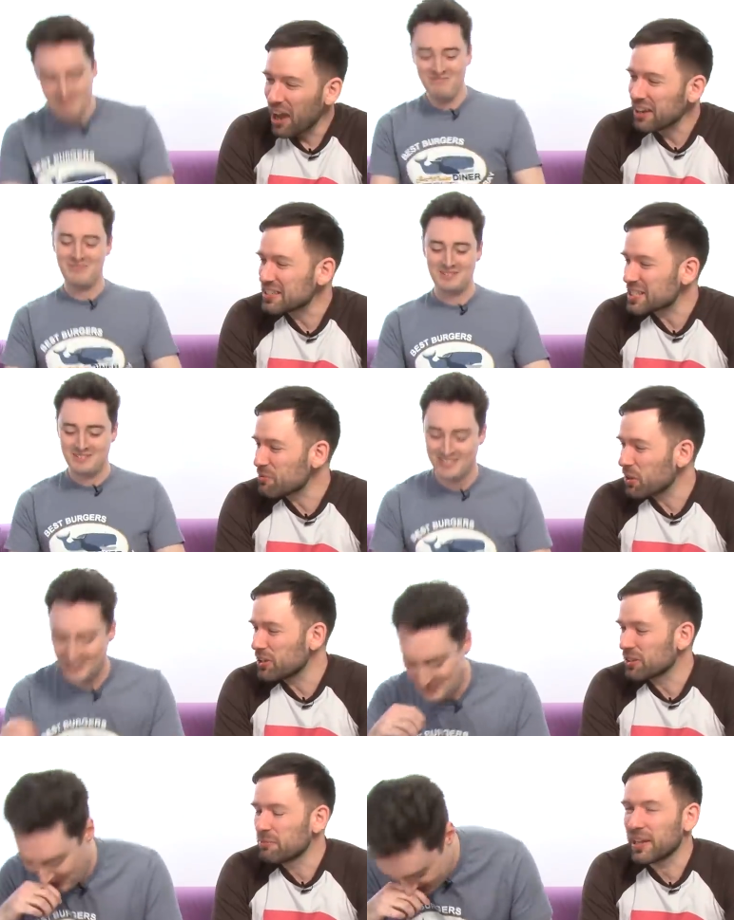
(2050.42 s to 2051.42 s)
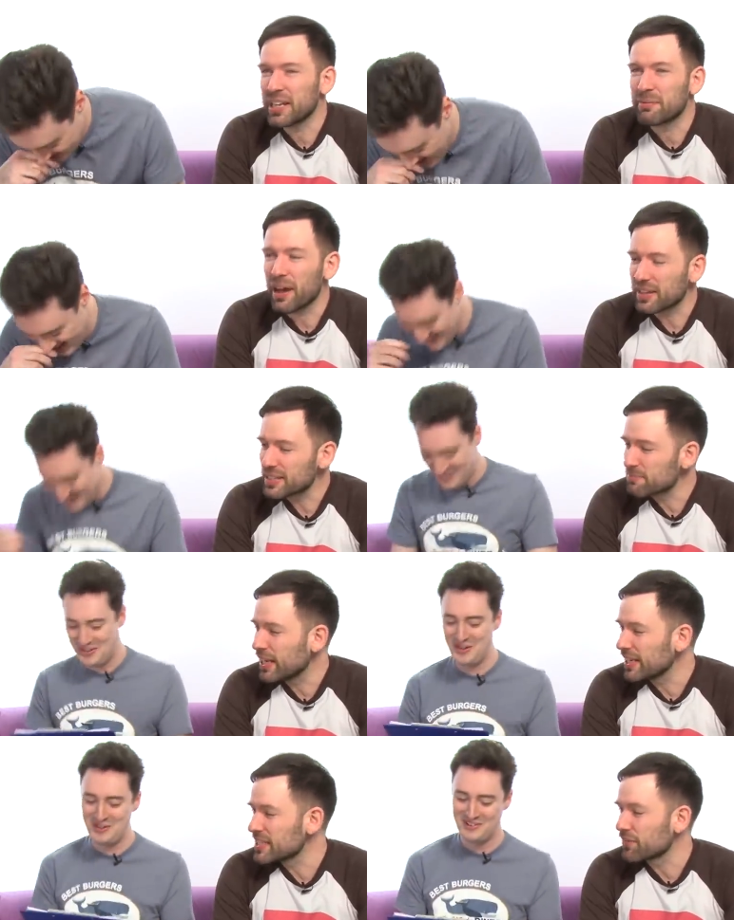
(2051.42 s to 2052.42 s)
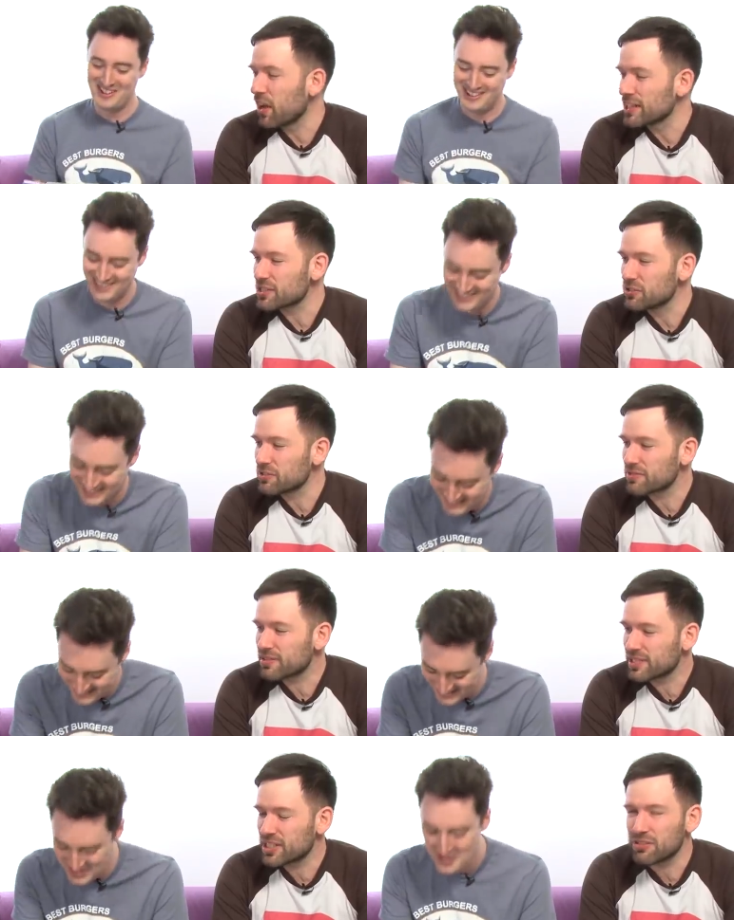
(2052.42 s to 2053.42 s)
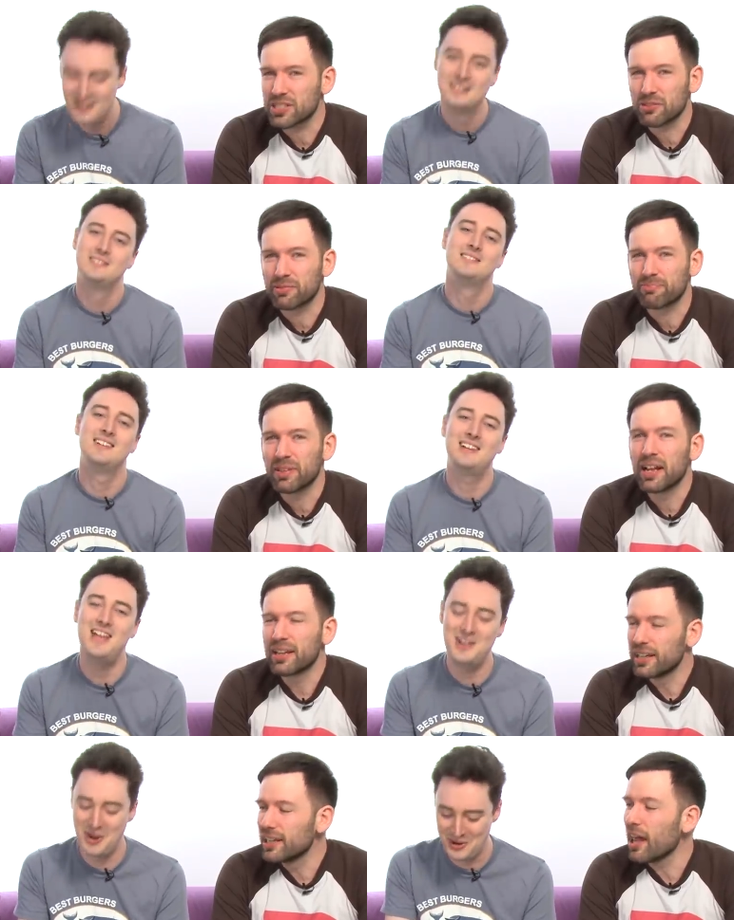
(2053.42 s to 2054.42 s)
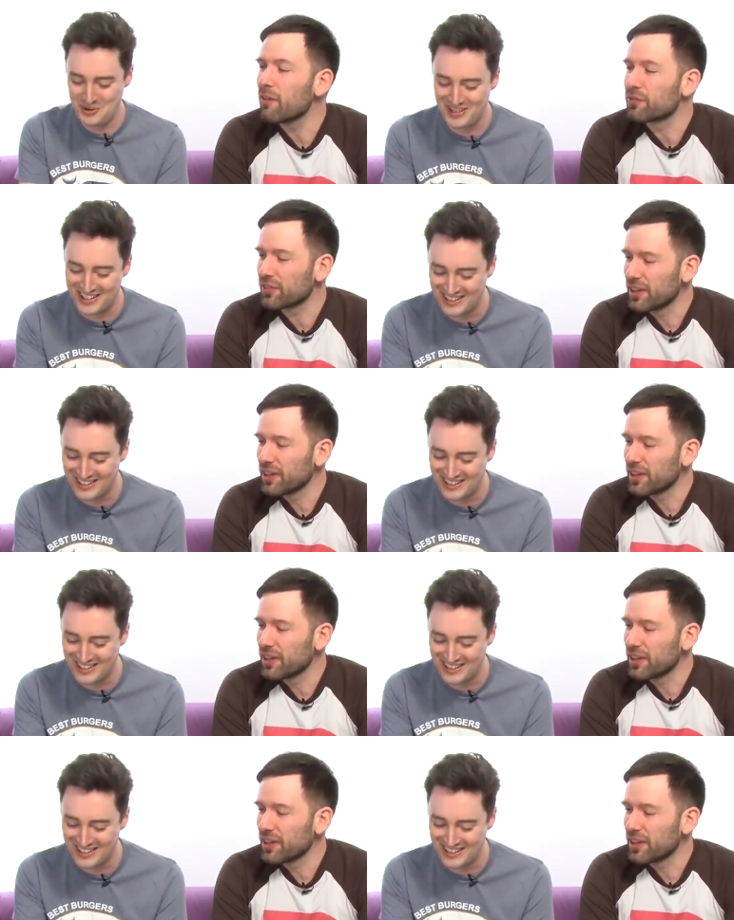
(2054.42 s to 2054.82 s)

Speaker 1: I don't see what you're All complaining right. about. There's millions of high school students who love,